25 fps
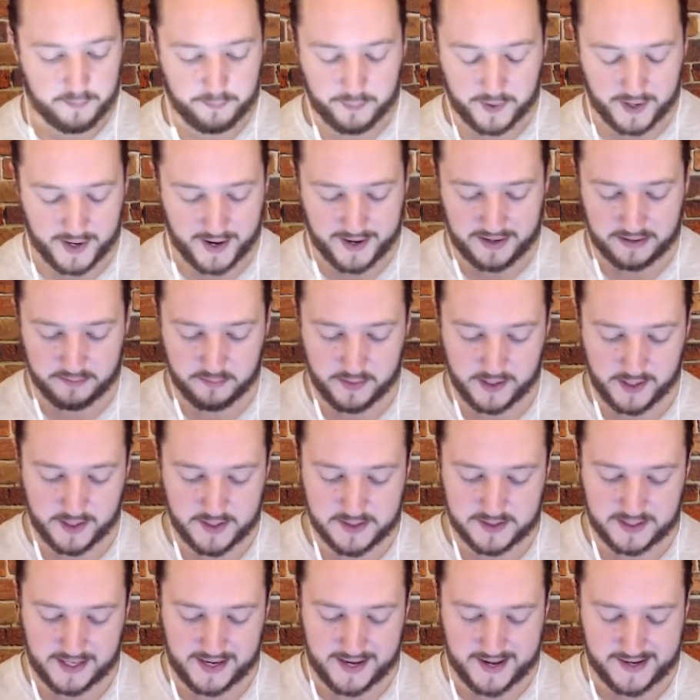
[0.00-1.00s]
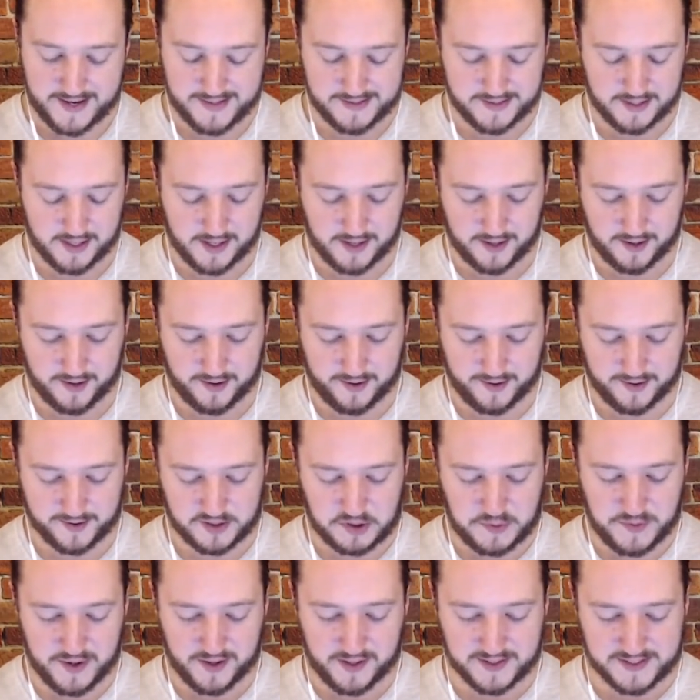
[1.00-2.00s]
by any means, and uh,
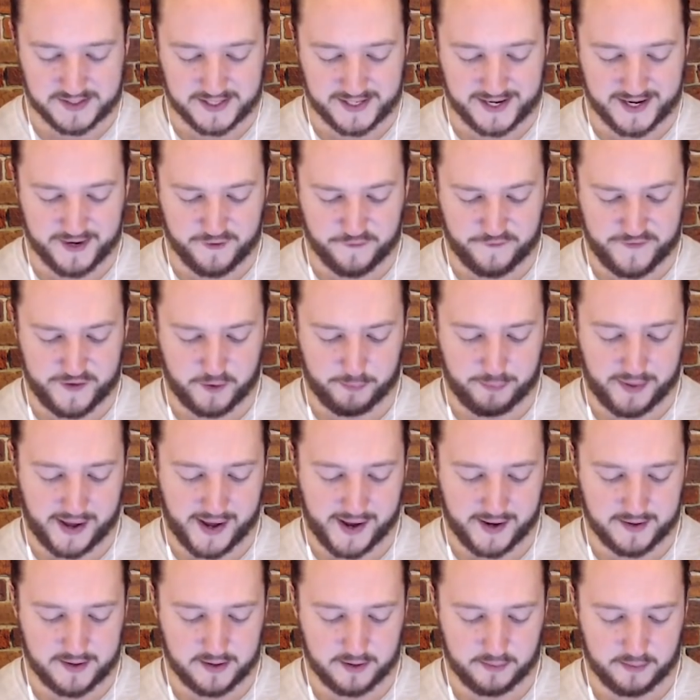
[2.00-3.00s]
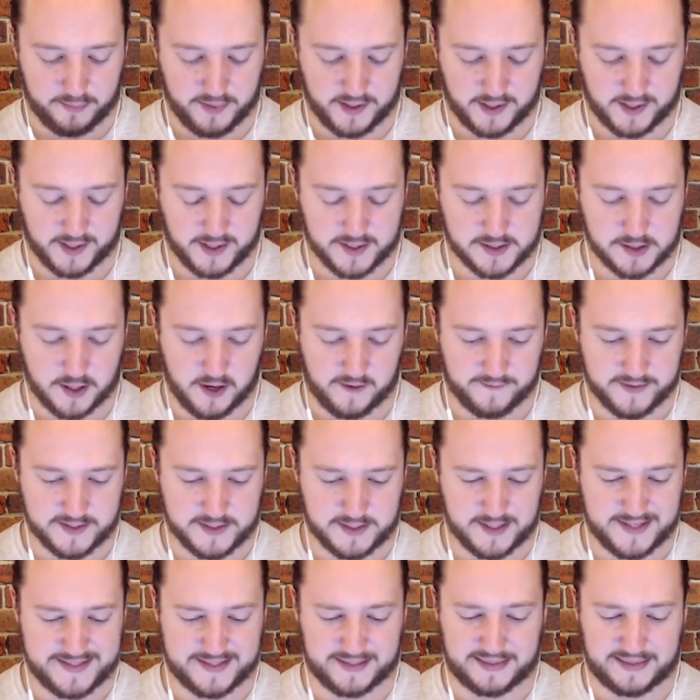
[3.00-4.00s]
to be honest, I kind of feel bad because
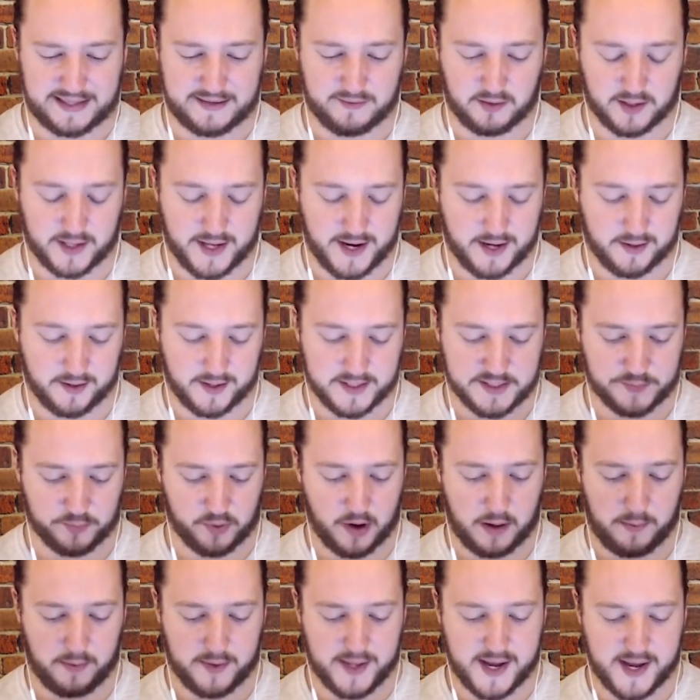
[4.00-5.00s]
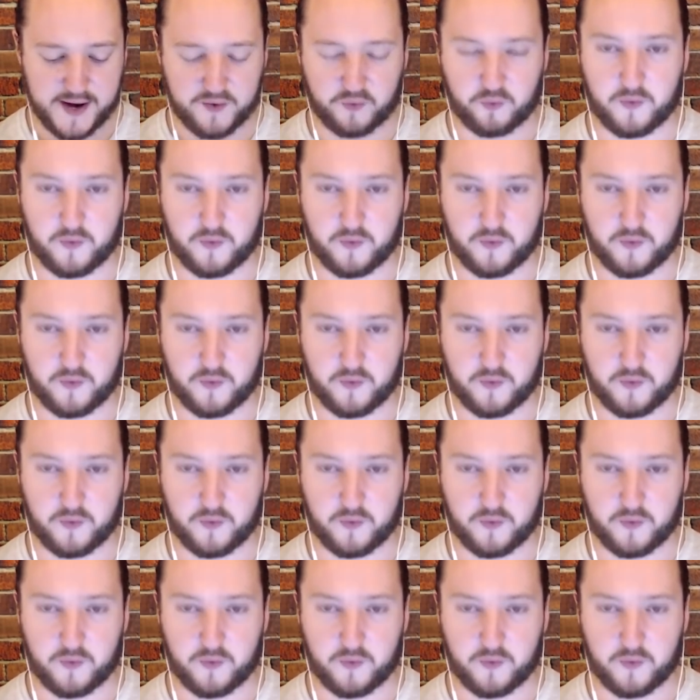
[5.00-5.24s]
obviously he's a level 8, he's probably a